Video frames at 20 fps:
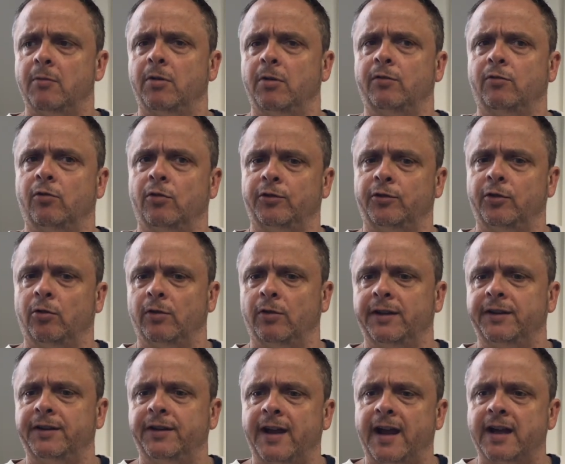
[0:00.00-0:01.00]
But of course the
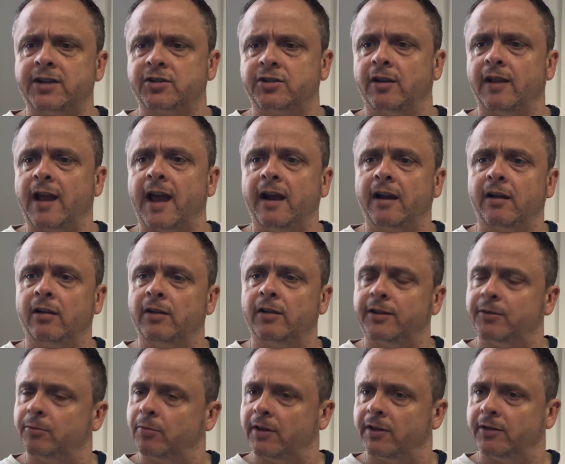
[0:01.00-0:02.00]
whole international angle
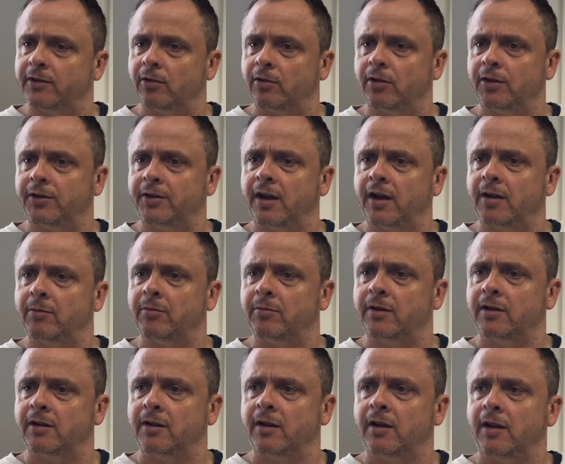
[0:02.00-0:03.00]
is with us all the time.
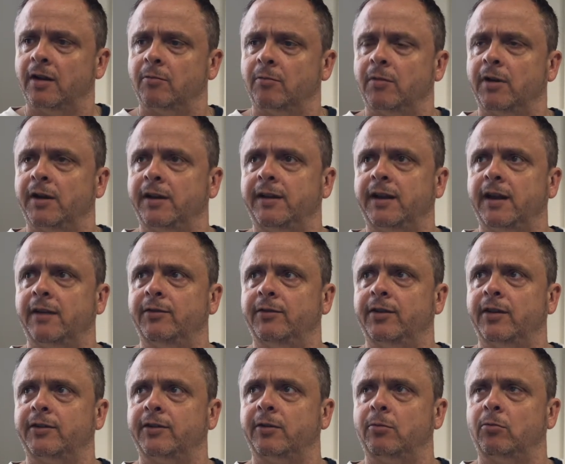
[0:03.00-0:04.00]
But it
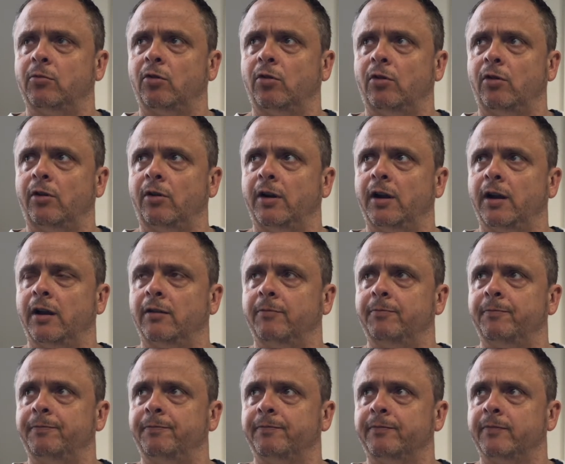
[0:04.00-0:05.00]
gives us a
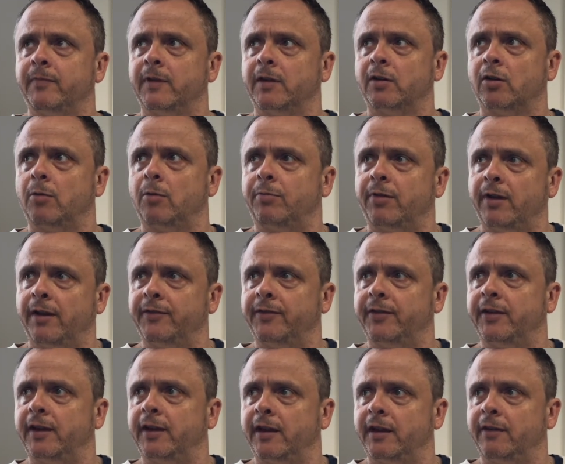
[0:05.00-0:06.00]
more
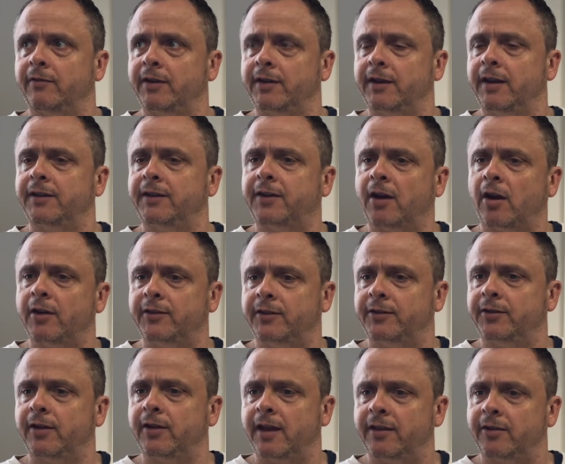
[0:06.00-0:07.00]
comprehensive, it
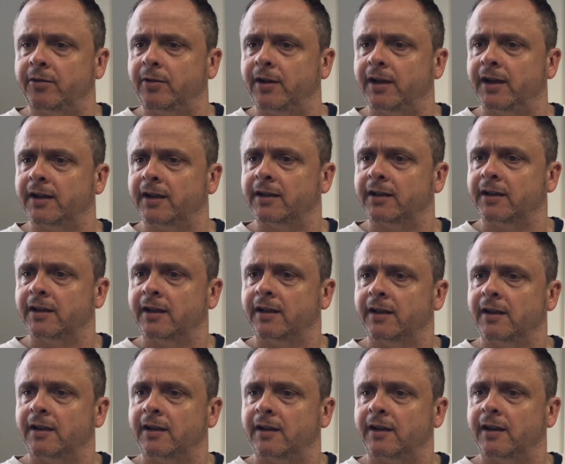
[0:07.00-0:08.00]
ties it together really
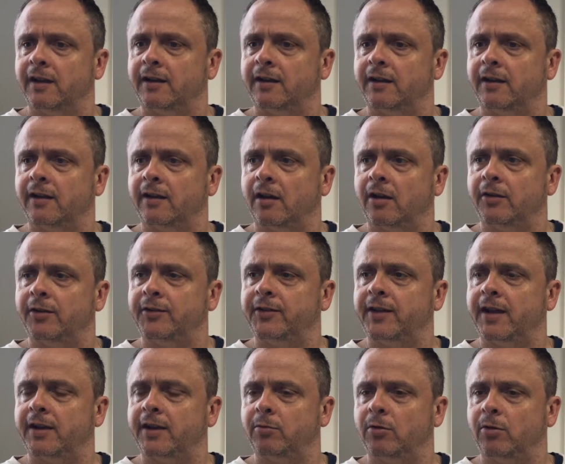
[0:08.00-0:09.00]
in an
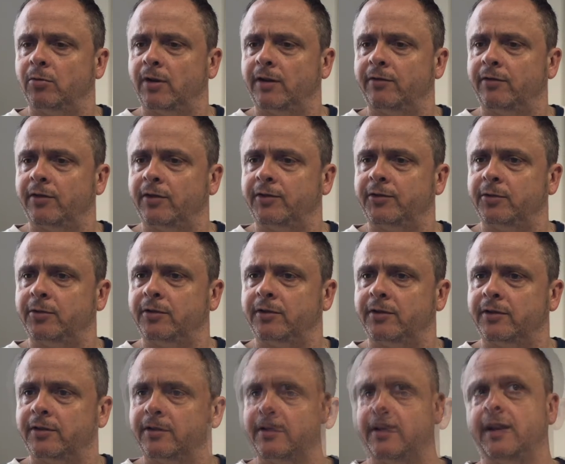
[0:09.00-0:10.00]
understandable way for the
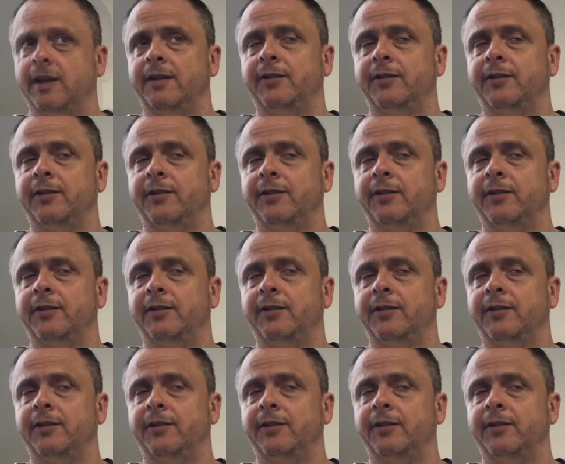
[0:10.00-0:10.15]
students.